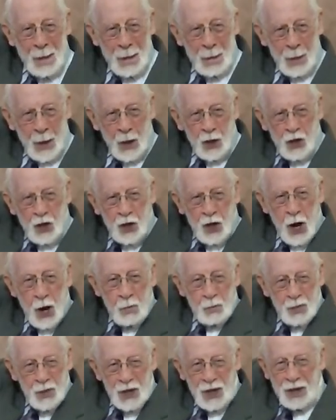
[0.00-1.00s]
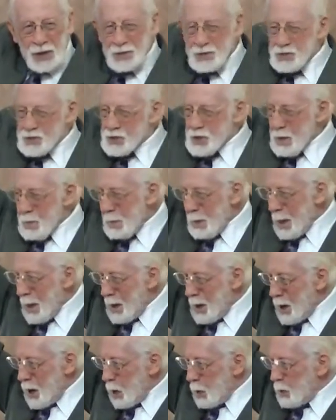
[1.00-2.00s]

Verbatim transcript: that accompanies a